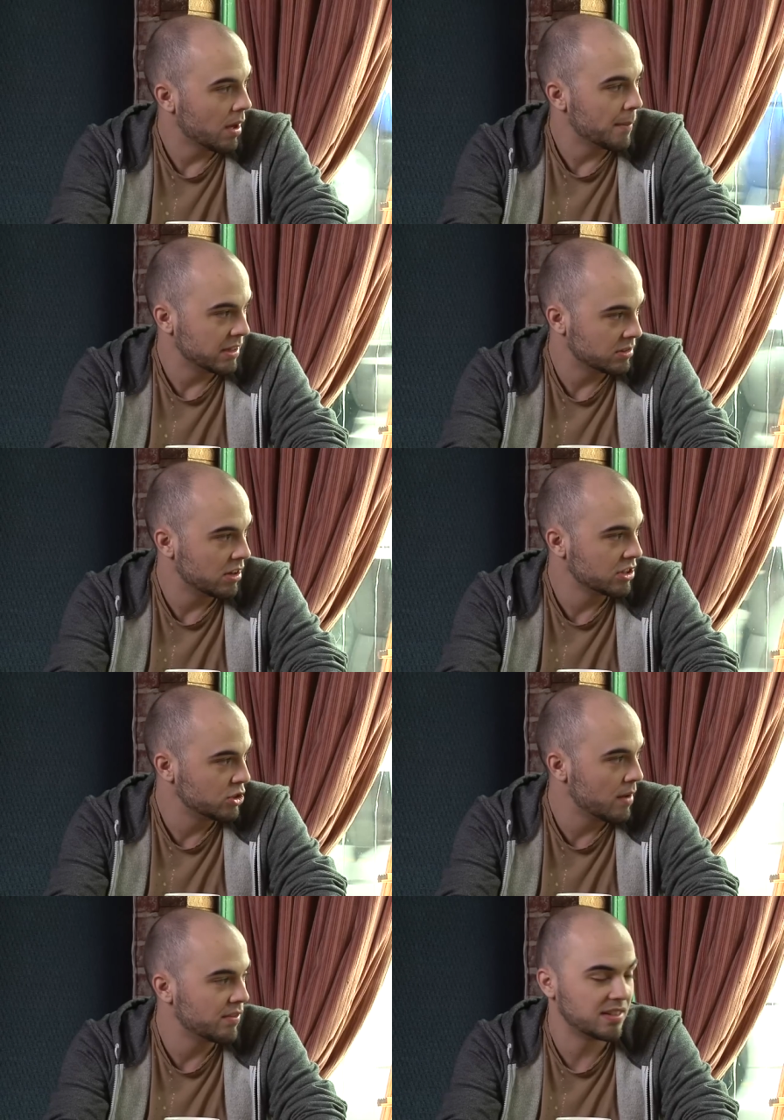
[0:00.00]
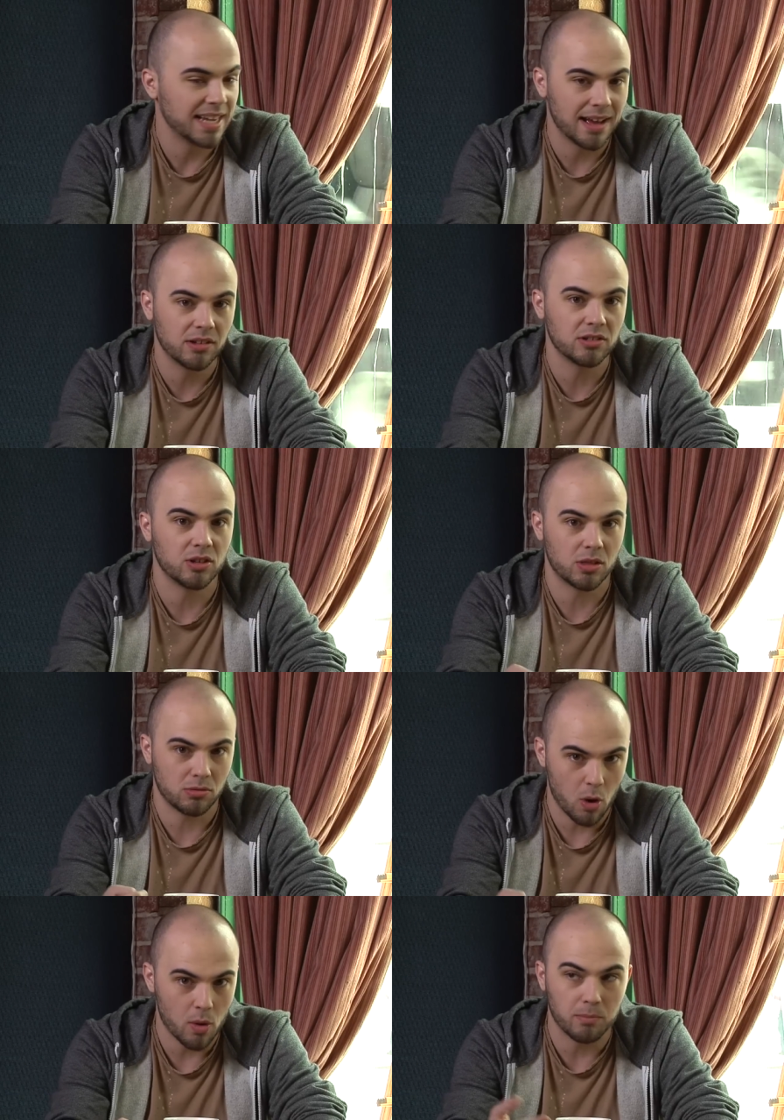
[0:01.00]
I mean, as long as you have the talent to
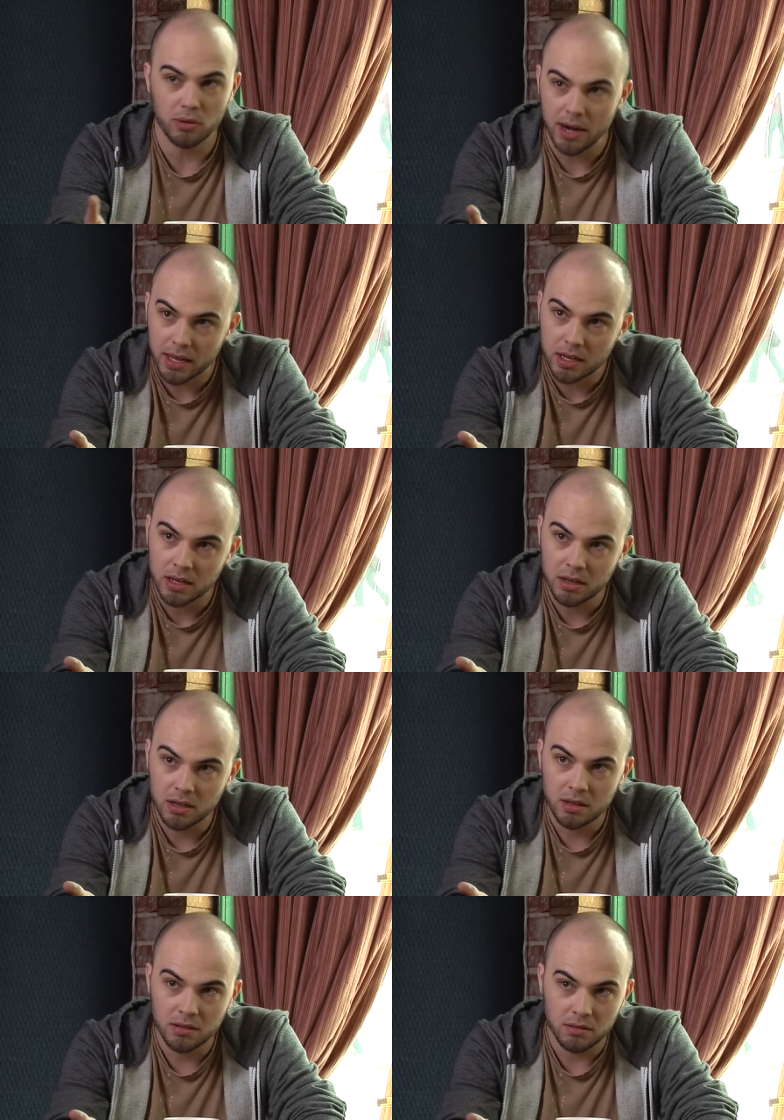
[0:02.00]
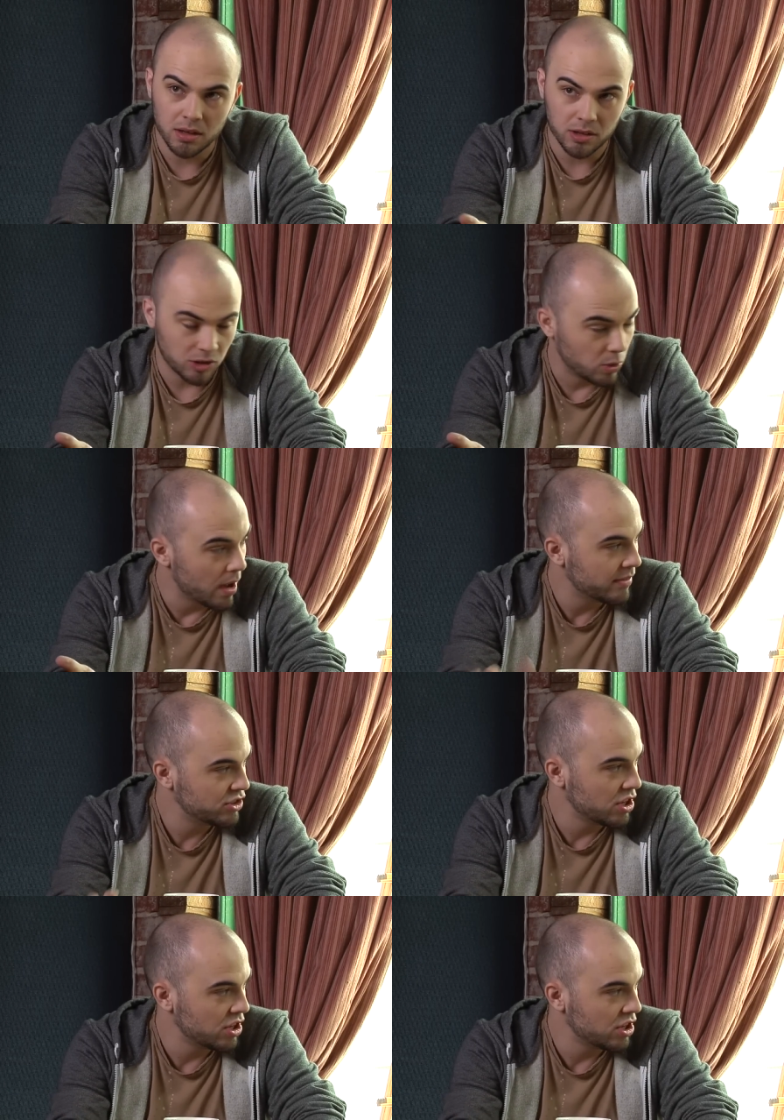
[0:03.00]
throw a brick, you have a